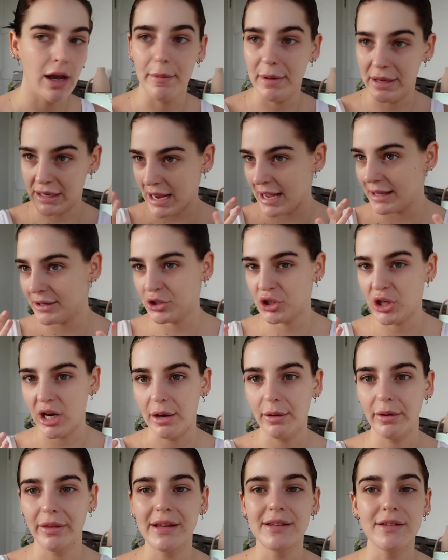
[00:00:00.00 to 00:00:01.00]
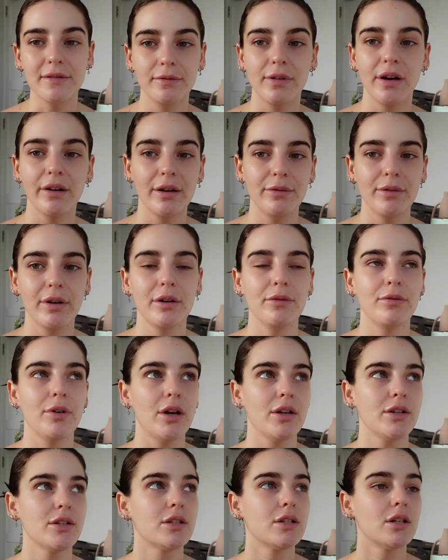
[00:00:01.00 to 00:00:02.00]
I mean, I had a shower, that's the very, very
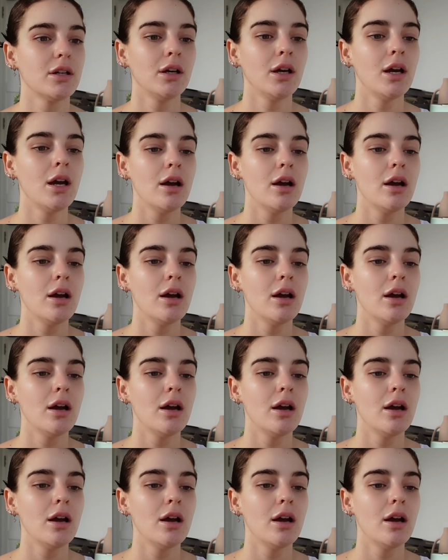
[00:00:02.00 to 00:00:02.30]
first.